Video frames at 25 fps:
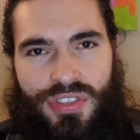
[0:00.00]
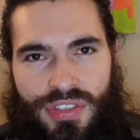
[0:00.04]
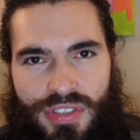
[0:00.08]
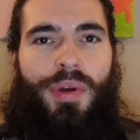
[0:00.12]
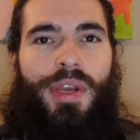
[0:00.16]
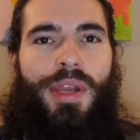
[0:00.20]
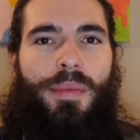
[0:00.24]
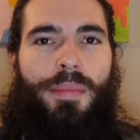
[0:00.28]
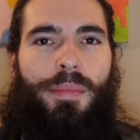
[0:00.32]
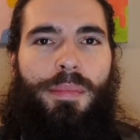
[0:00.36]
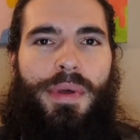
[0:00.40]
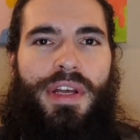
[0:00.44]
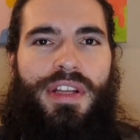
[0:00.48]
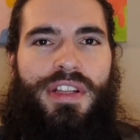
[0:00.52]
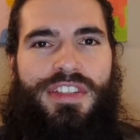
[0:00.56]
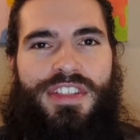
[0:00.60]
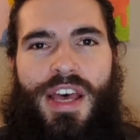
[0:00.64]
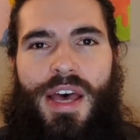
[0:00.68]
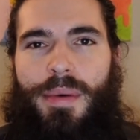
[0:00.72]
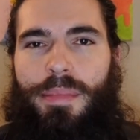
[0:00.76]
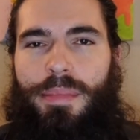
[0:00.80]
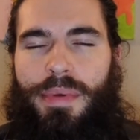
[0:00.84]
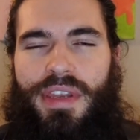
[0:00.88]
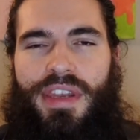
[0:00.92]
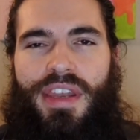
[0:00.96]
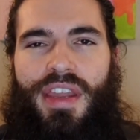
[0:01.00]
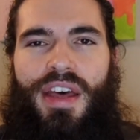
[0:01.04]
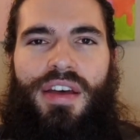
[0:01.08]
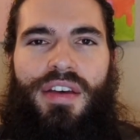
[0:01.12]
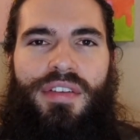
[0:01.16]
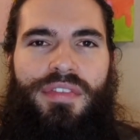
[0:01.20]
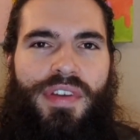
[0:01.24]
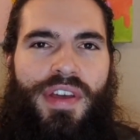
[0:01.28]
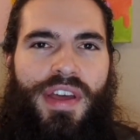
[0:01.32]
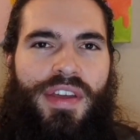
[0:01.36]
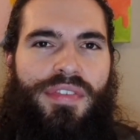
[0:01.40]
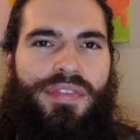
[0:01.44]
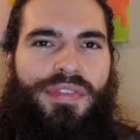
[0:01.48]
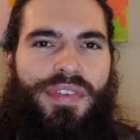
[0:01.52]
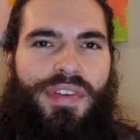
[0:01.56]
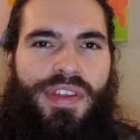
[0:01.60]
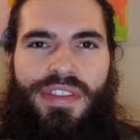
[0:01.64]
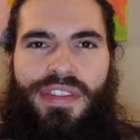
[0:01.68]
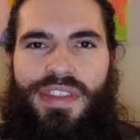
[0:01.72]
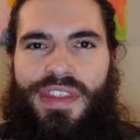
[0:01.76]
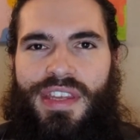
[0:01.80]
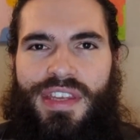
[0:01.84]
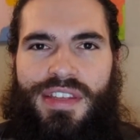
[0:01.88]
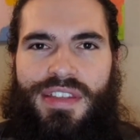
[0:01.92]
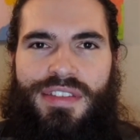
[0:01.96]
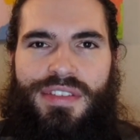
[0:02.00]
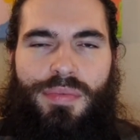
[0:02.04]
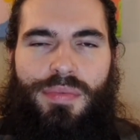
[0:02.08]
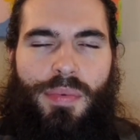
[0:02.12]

When it builds up enough, I feel these